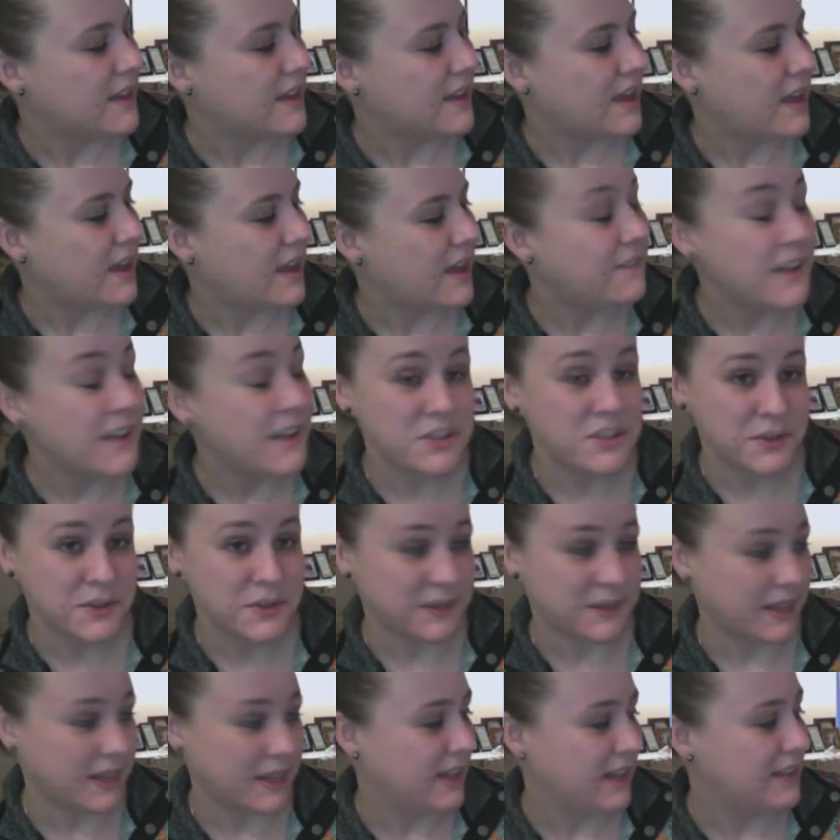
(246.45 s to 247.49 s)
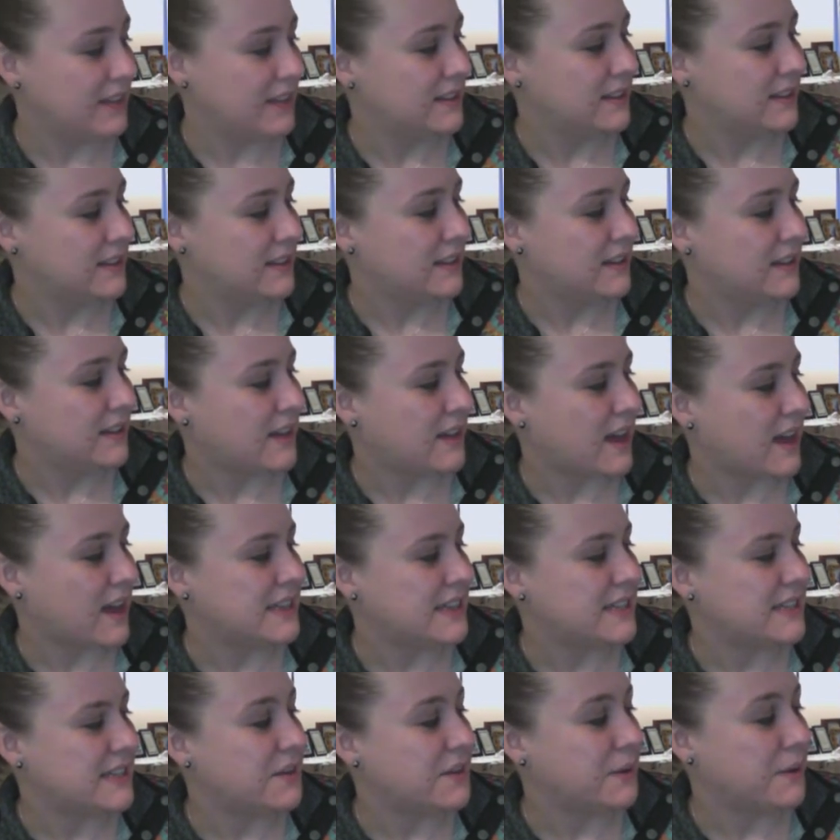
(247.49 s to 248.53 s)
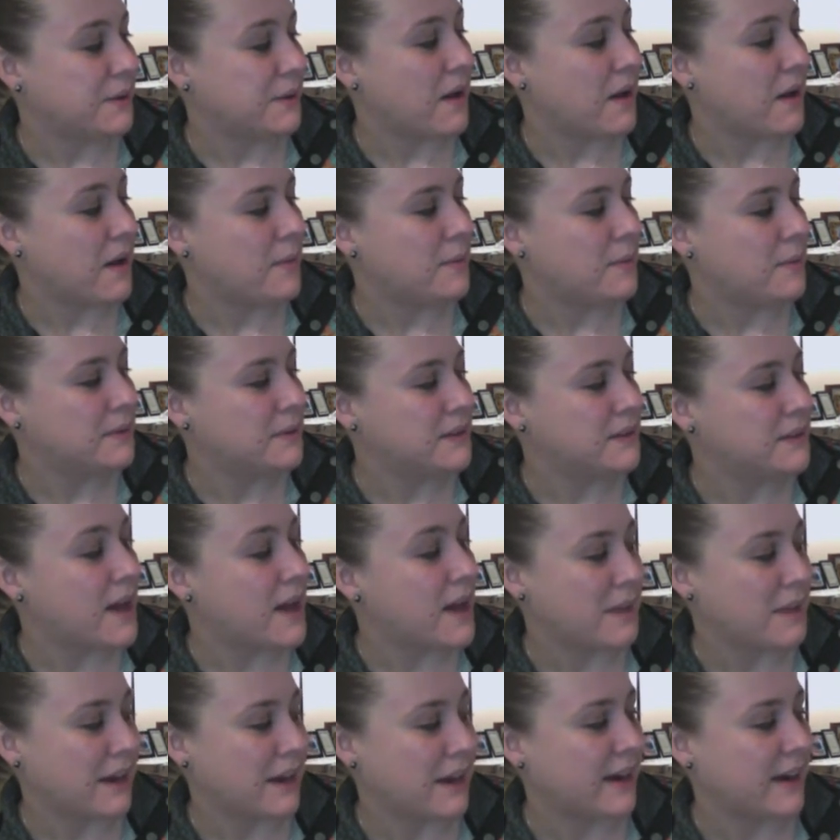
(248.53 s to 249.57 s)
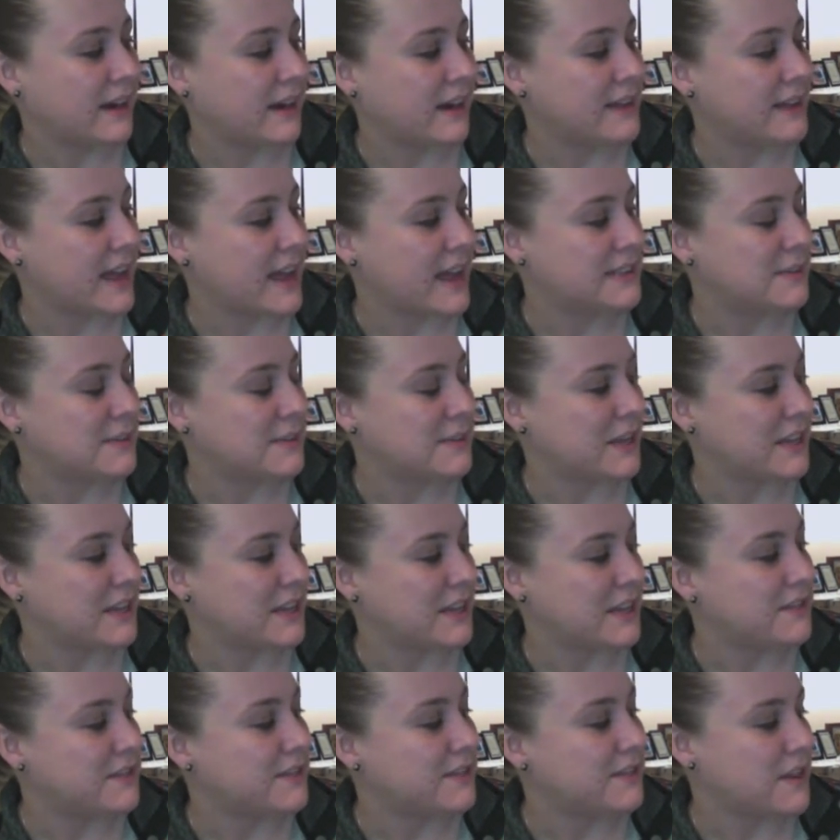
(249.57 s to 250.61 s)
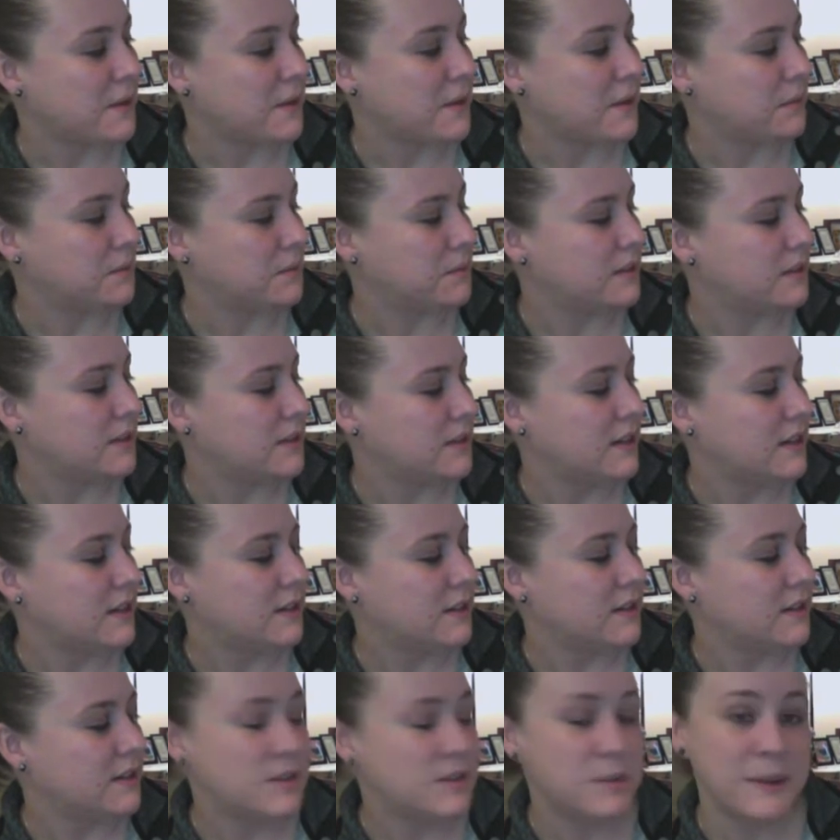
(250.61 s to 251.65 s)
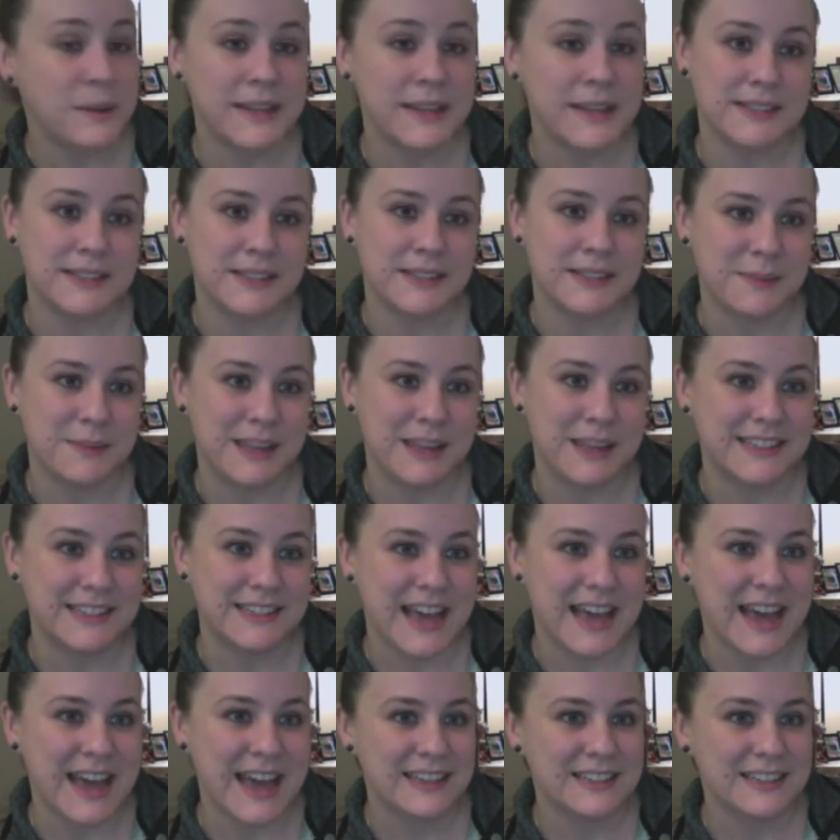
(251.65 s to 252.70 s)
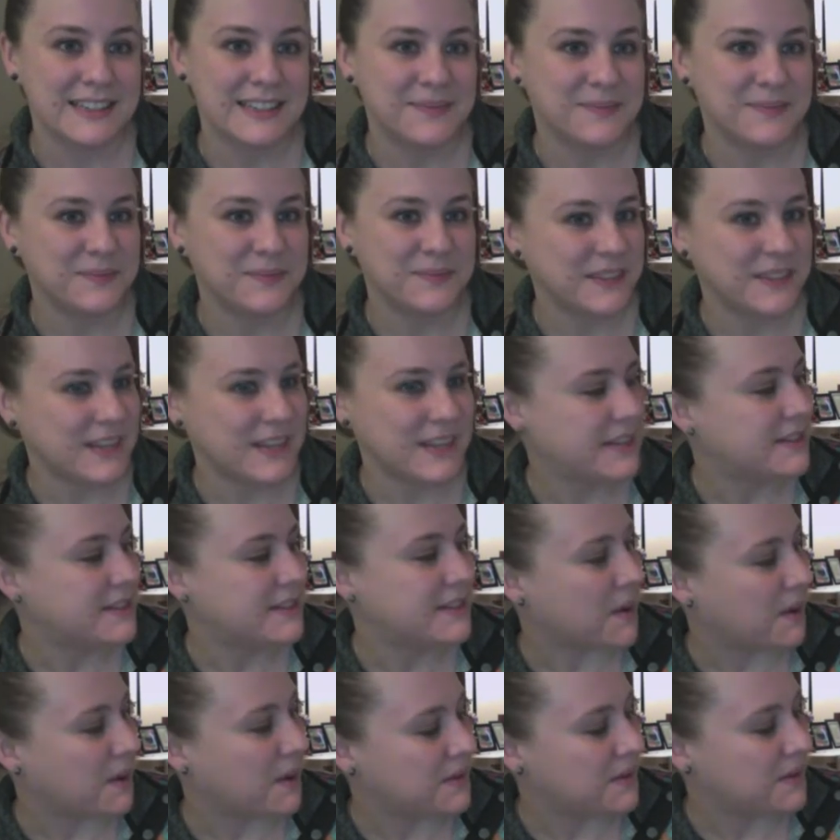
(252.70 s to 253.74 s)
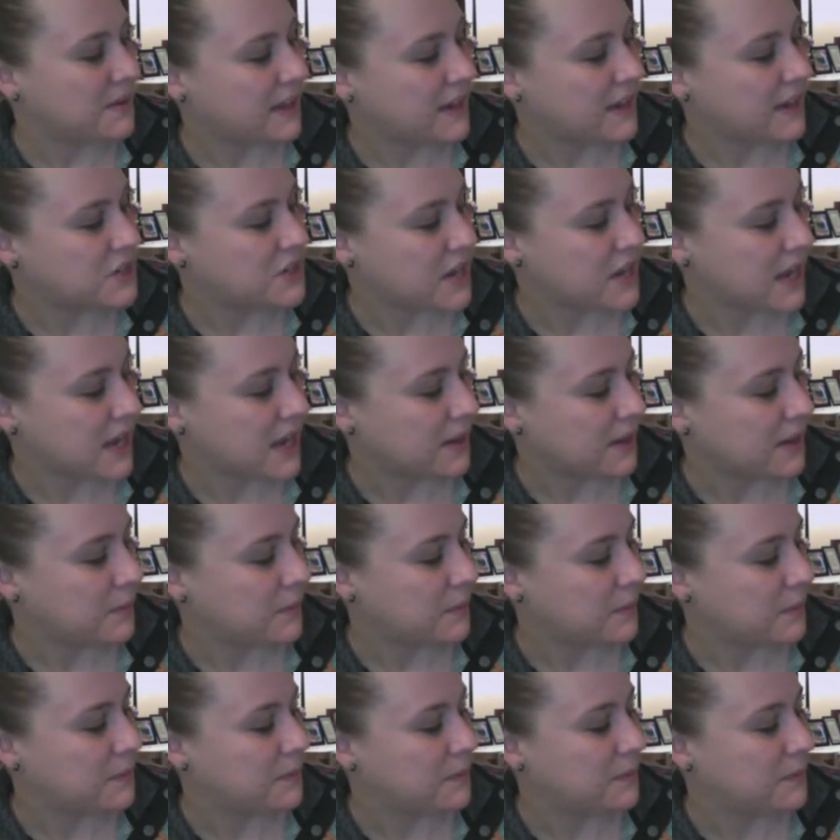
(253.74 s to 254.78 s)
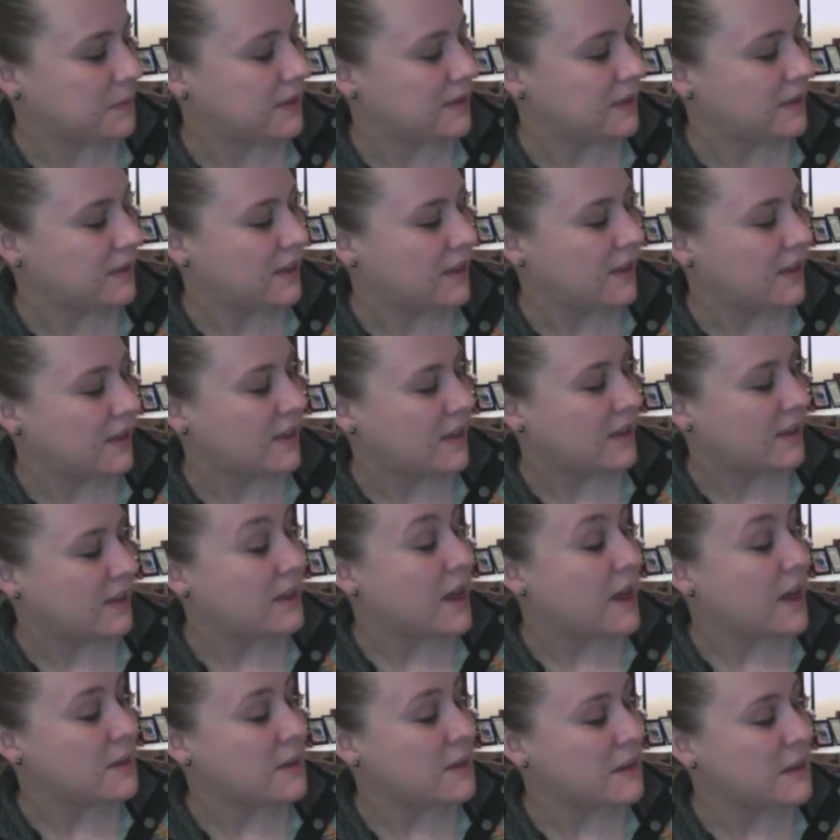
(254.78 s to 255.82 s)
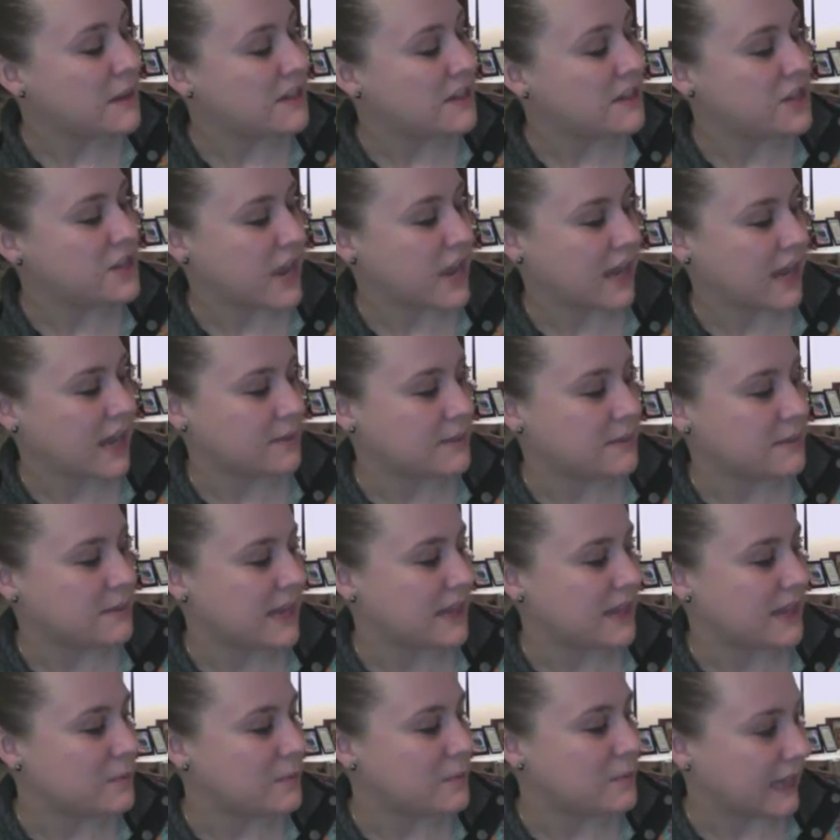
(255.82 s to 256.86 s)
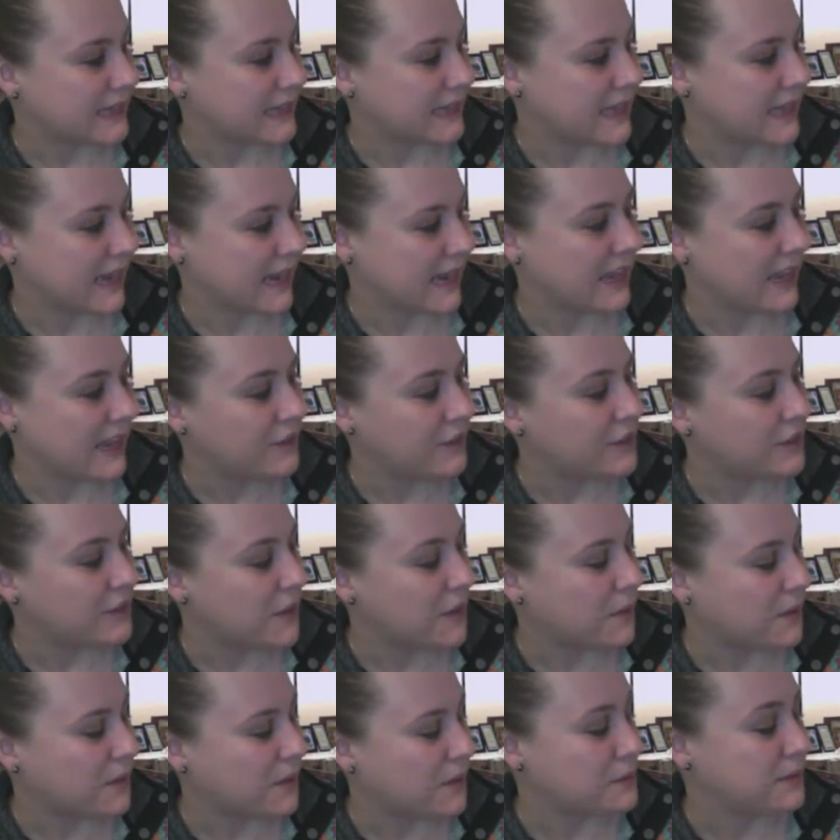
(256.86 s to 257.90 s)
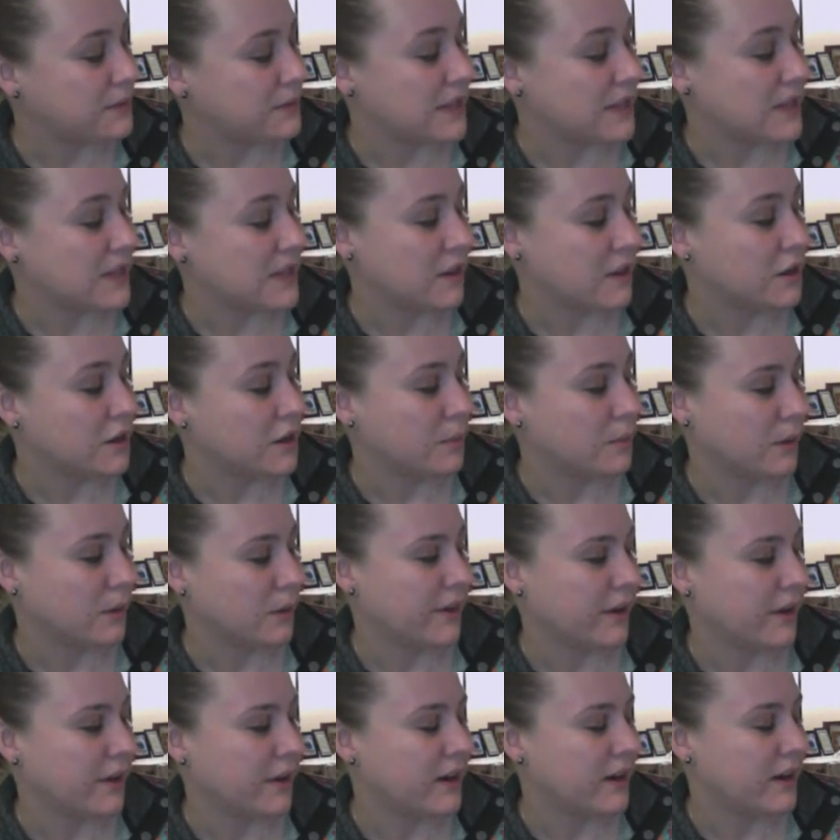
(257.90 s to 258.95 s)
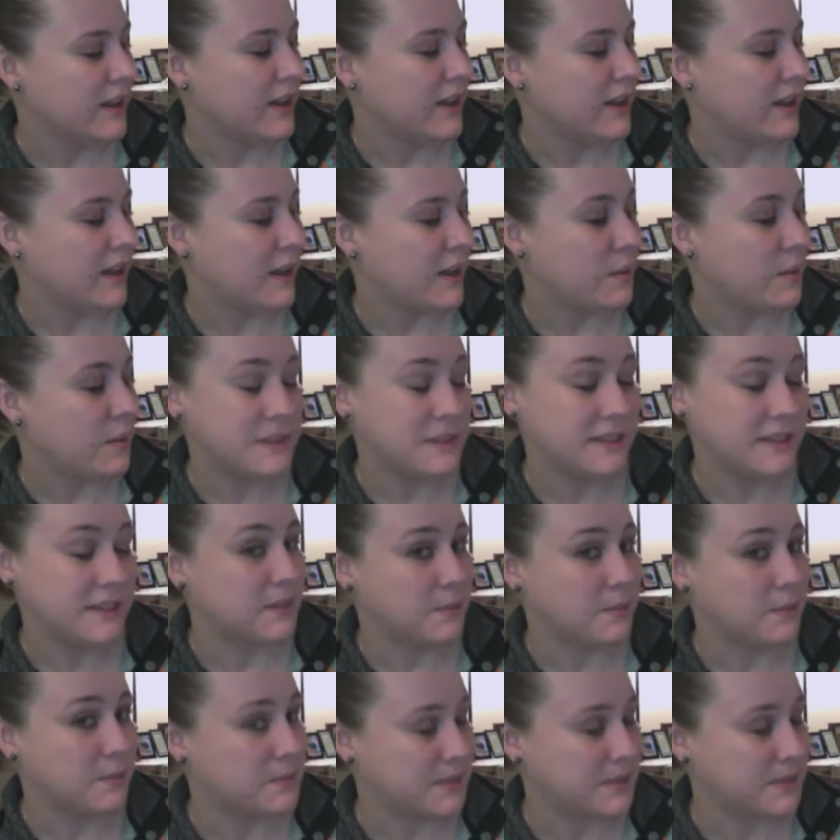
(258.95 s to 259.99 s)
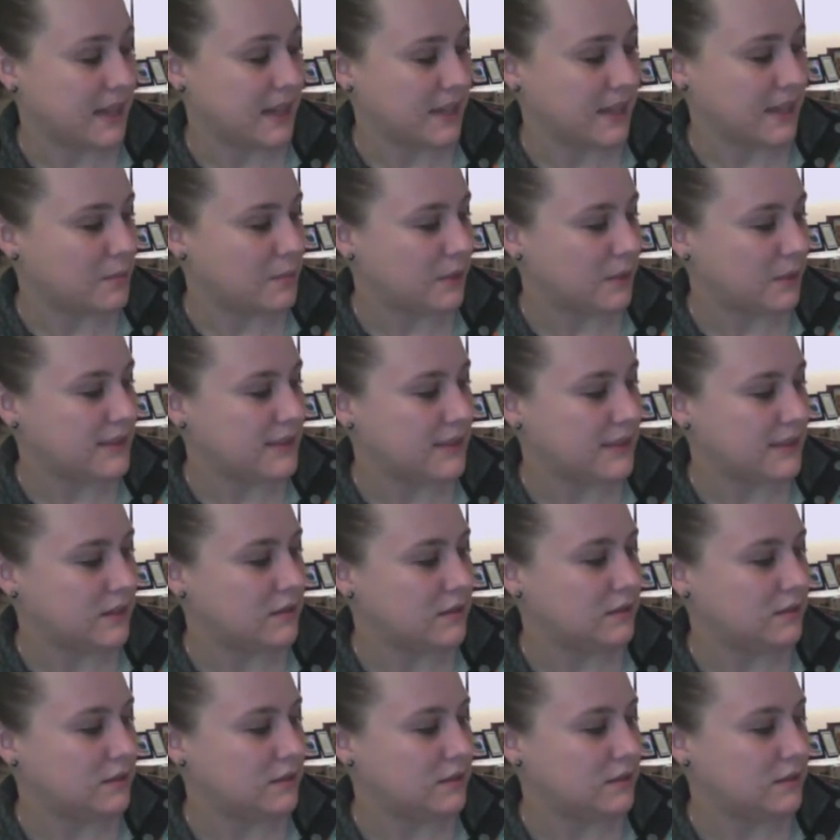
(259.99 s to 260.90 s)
Eventually, Isaac grew up, got married, and had some kids of his own twins to be exact Esau and Jacob. God picked Jacob to get the blessing, even though he was the younger brother and wasn't supposed to get the blessing.